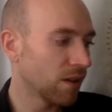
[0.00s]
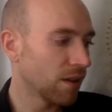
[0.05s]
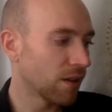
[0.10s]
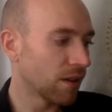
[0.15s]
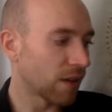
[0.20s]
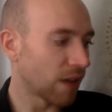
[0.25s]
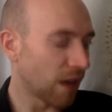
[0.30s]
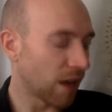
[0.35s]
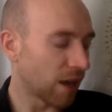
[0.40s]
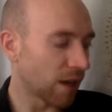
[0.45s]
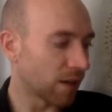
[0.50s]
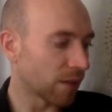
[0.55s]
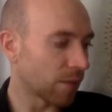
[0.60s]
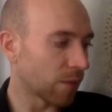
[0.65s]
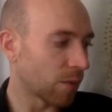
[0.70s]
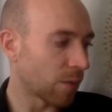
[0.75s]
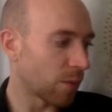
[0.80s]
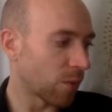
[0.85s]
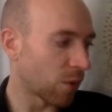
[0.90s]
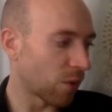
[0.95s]
God, I'm
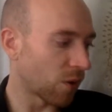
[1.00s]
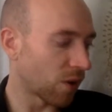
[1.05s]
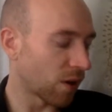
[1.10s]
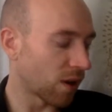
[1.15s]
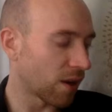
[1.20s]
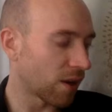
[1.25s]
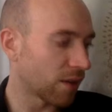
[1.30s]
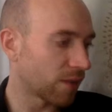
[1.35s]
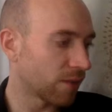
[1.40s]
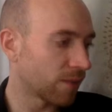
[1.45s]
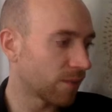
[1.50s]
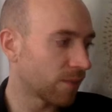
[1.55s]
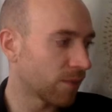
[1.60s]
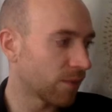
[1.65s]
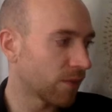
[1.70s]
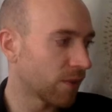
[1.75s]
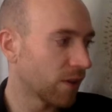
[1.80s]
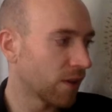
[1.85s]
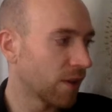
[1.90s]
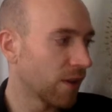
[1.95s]
a moron.
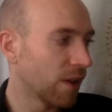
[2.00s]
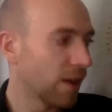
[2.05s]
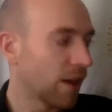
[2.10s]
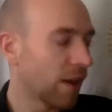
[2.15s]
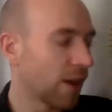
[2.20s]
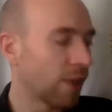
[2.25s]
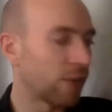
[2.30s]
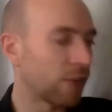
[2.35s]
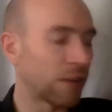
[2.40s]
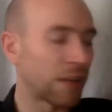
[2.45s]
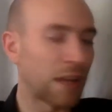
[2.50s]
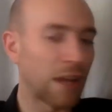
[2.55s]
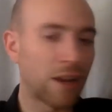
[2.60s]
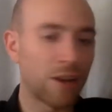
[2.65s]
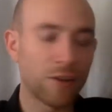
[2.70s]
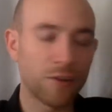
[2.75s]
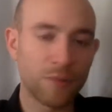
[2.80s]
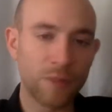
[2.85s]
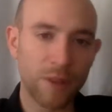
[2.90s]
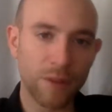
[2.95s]
I've
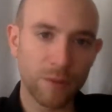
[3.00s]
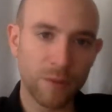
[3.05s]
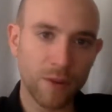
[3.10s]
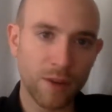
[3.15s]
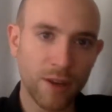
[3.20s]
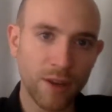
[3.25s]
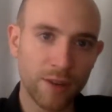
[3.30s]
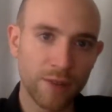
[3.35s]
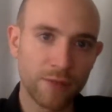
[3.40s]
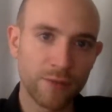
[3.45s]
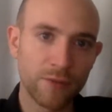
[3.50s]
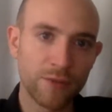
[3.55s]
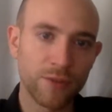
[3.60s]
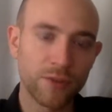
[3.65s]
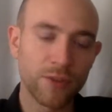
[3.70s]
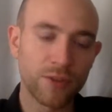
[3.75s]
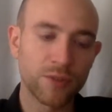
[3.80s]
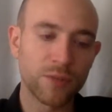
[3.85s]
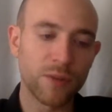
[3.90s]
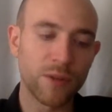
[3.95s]
allowed my wife
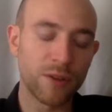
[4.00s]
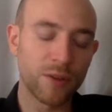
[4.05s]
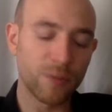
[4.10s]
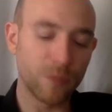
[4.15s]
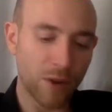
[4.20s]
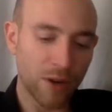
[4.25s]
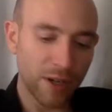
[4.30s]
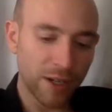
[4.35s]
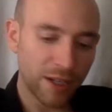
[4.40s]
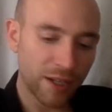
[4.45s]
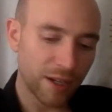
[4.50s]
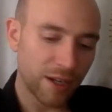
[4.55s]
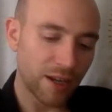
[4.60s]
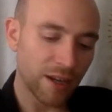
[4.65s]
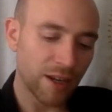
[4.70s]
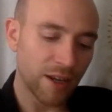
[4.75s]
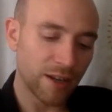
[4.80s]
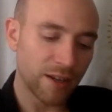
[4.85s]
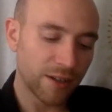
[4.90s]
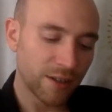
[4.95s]
to spend money
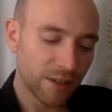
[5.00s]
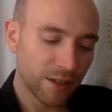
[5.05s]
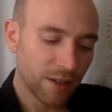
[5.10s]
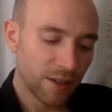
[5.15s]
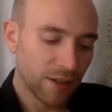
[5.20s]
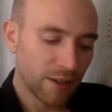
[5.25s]
on,